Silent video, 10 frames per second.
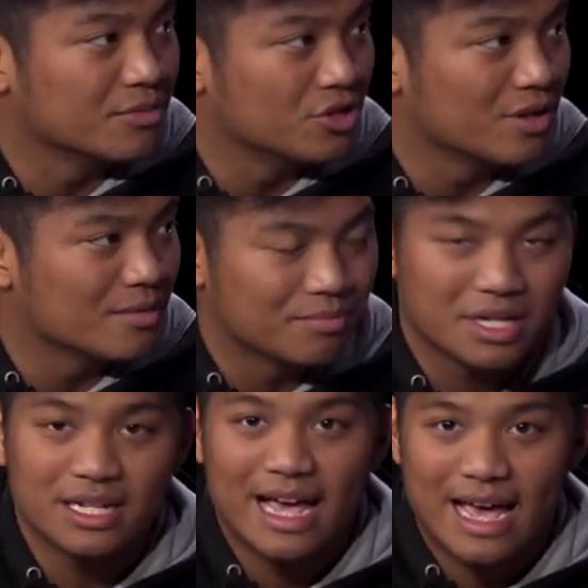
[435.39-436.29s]
Joel yeah.
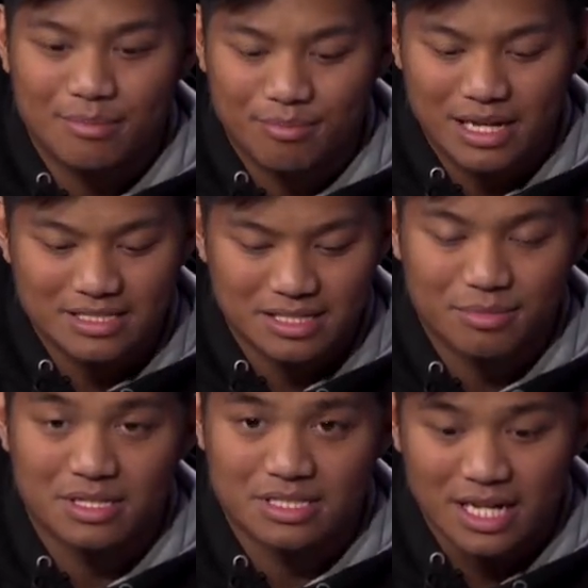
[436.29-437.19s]
Embiid and Ben
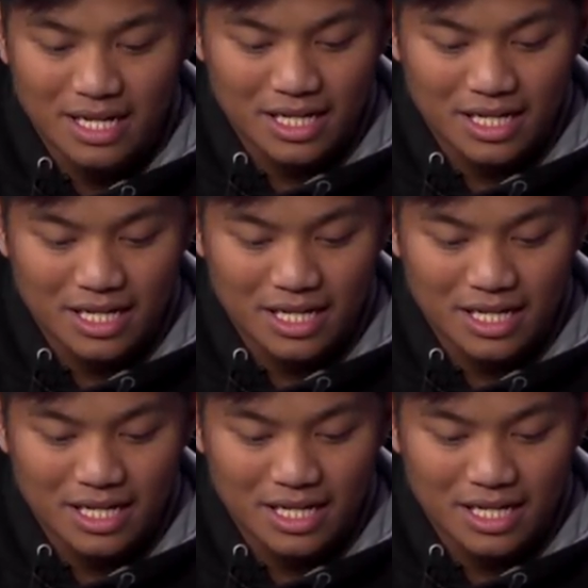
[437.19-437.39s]
Simmons.